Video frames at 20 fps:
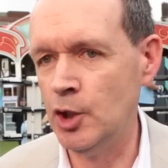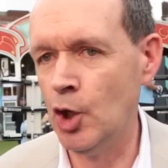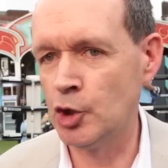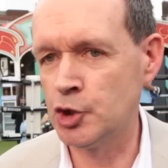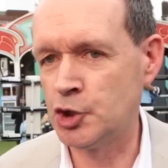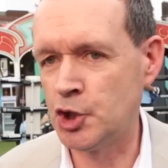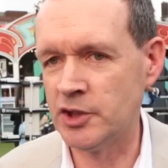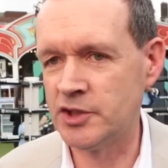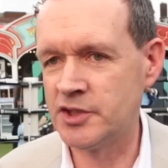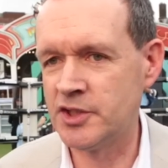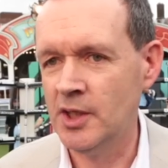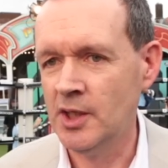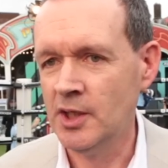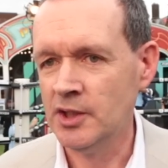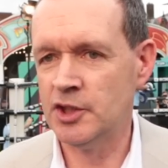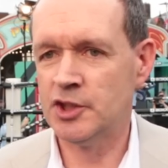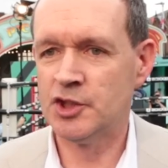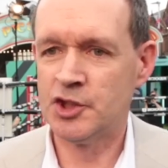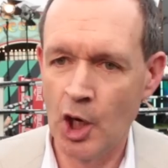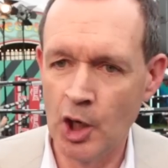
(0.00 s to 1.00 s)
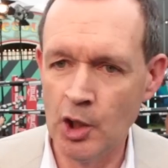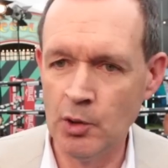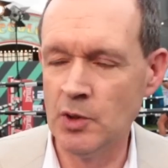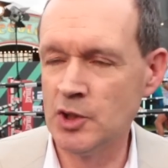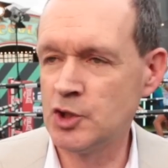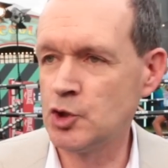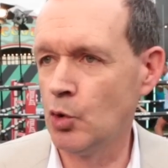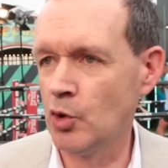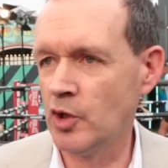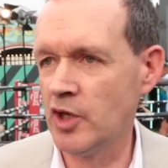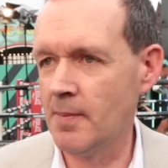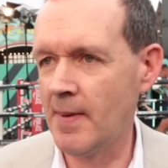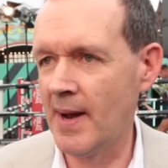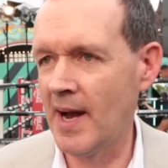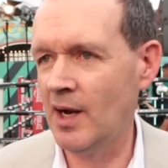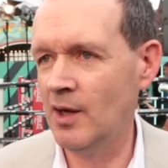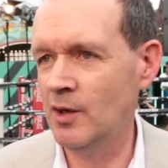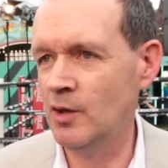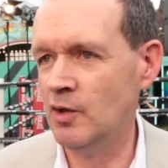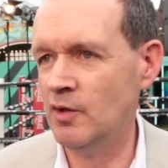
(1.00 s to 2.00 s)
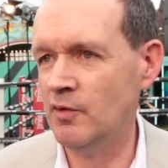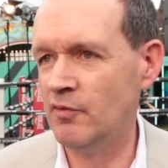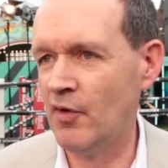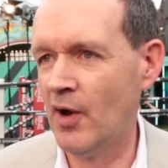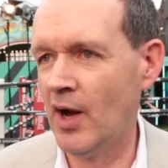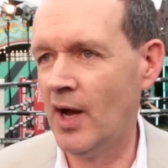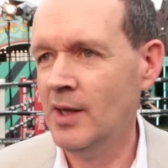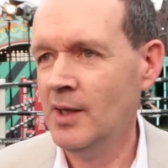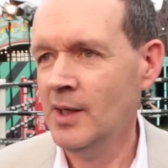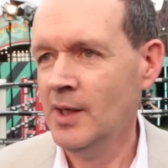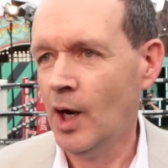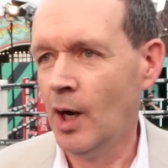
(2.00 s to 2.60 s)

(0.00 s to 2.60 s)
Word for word: Not just DAZN we're talking about, who have uh,